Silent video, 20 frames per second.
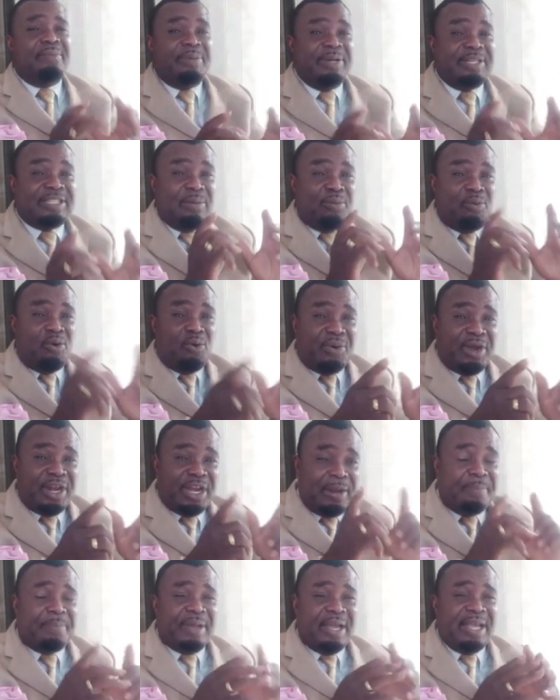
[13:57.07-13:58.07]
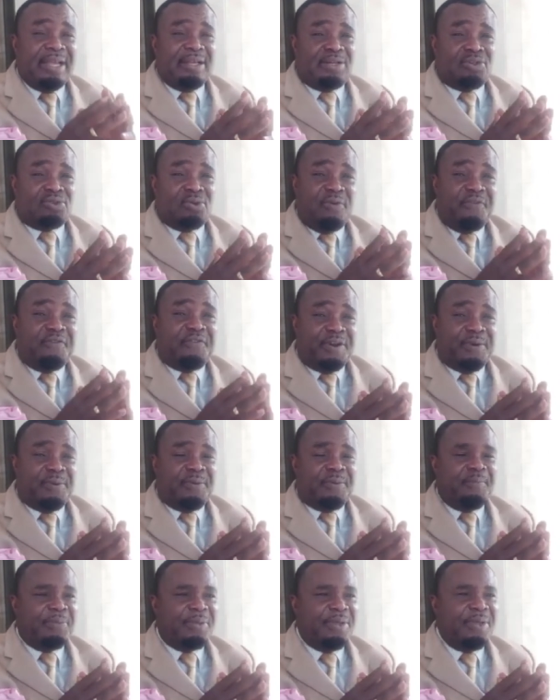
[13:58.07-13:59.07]
Person more winning a trophy
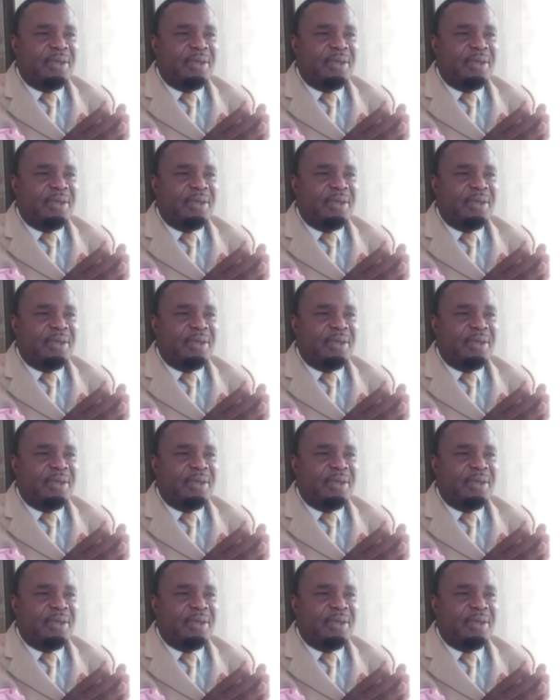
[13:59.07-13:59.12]
no.